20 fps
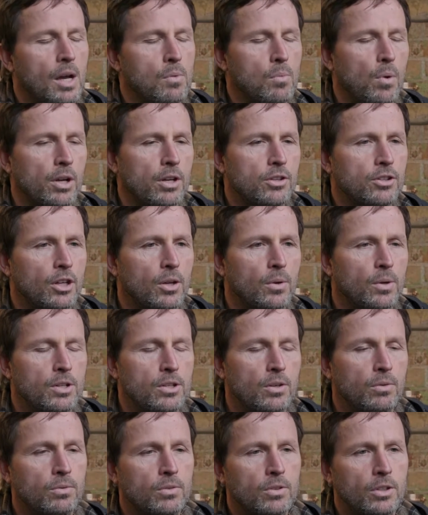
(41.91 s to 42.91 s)
and what you do,
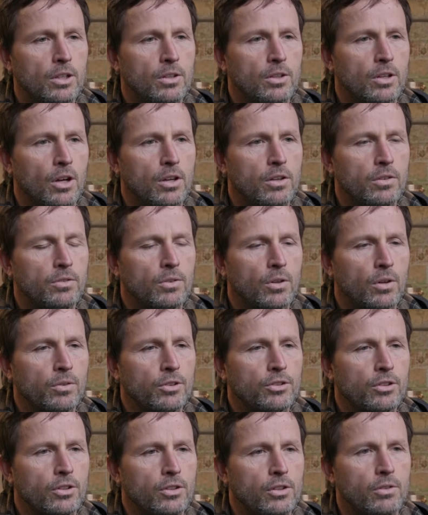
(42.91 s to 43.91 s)
and you've all
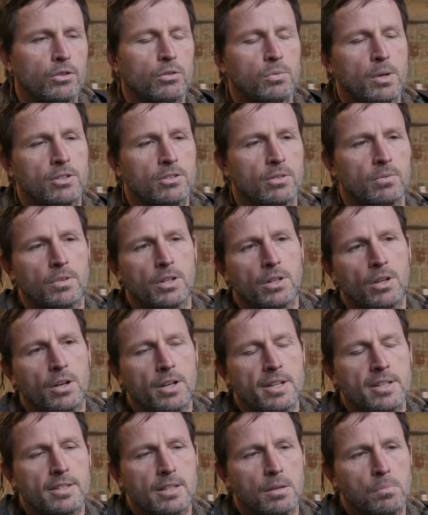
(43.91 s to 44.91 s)
of a sudden you've switched something
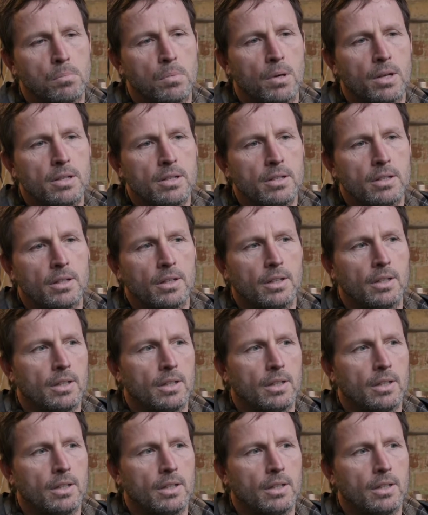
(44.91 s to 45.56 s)
on in someone.